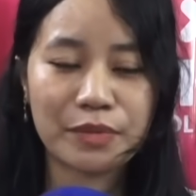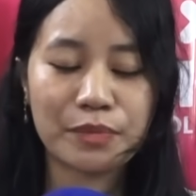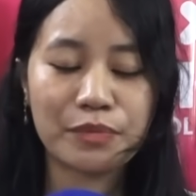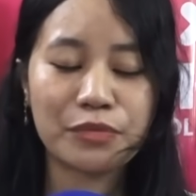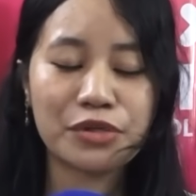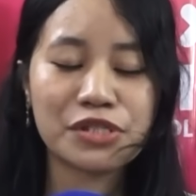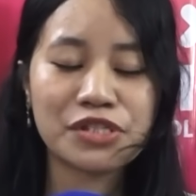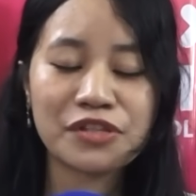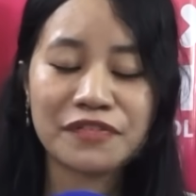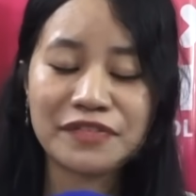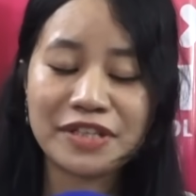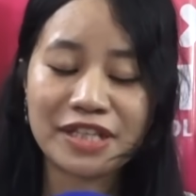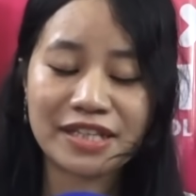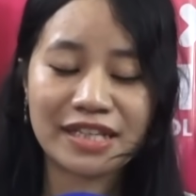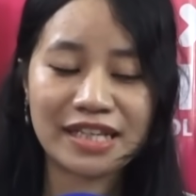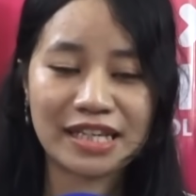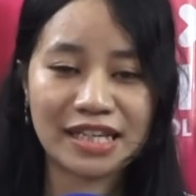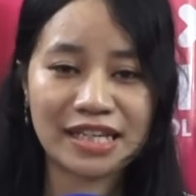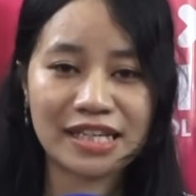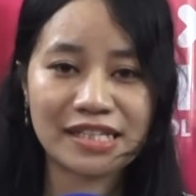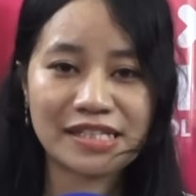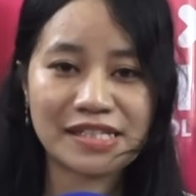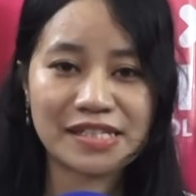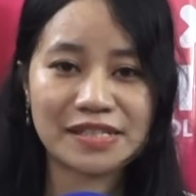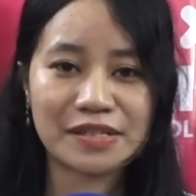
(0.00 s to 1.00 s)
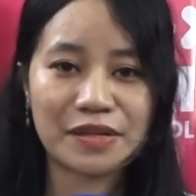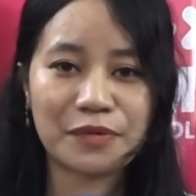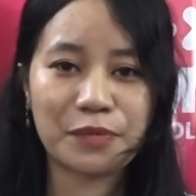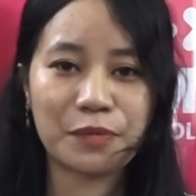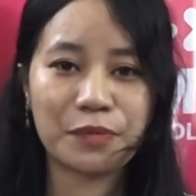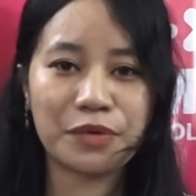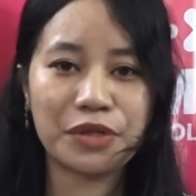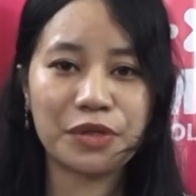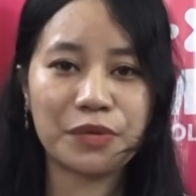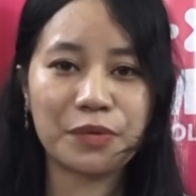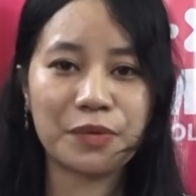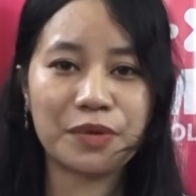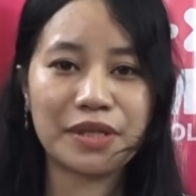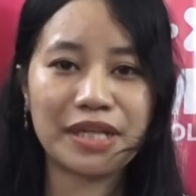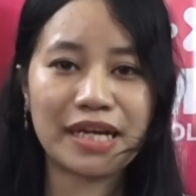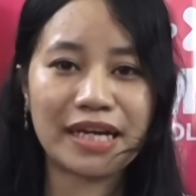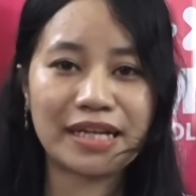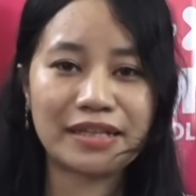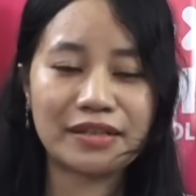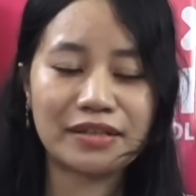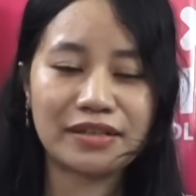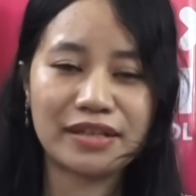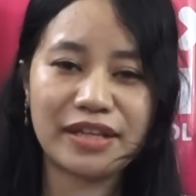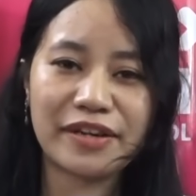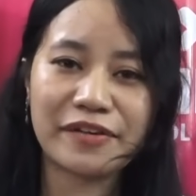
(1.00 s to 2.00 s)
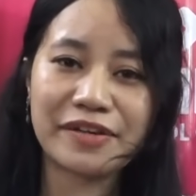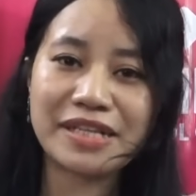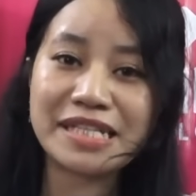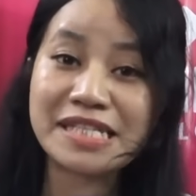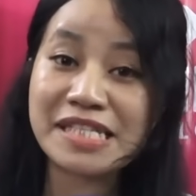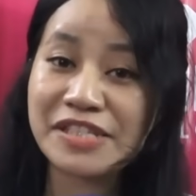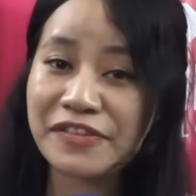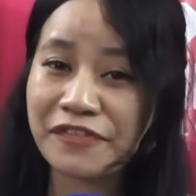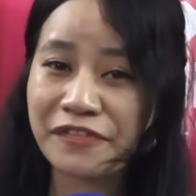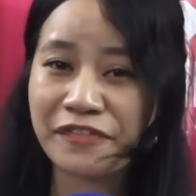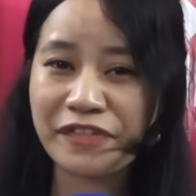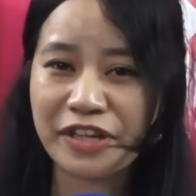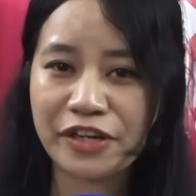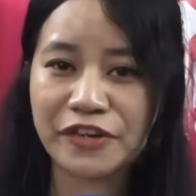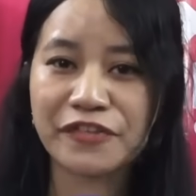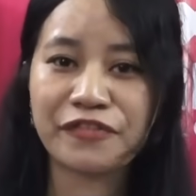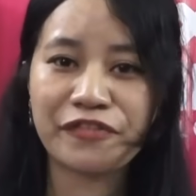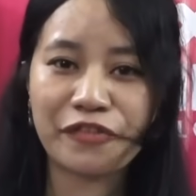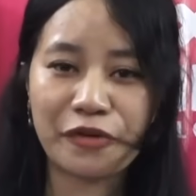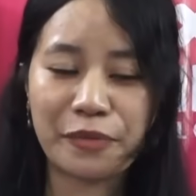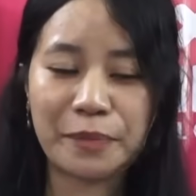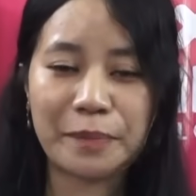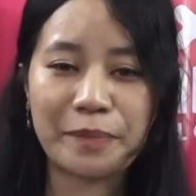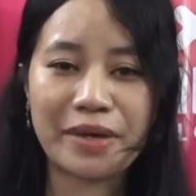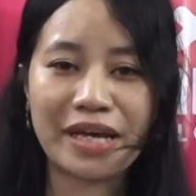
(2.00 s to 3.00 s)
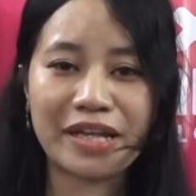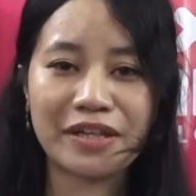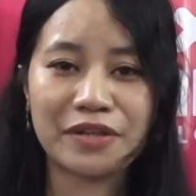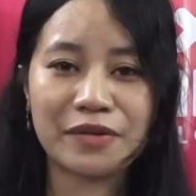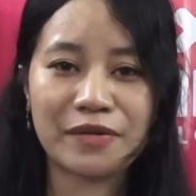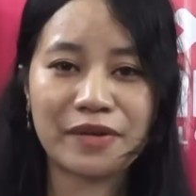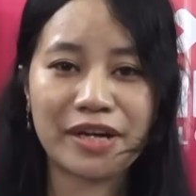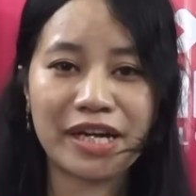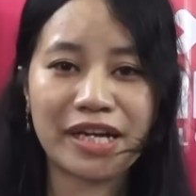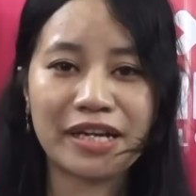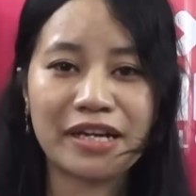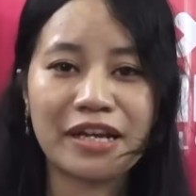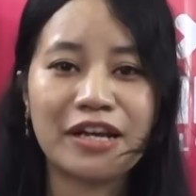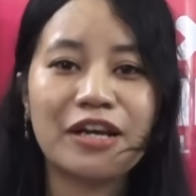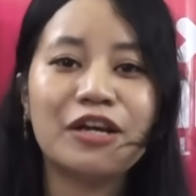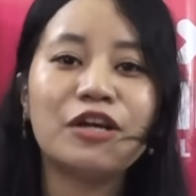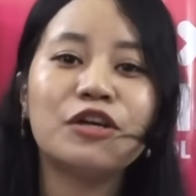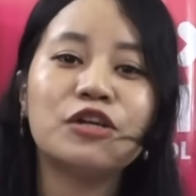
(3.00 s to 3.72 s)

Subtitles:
Most of the kids, we know that there is a fear for math, right?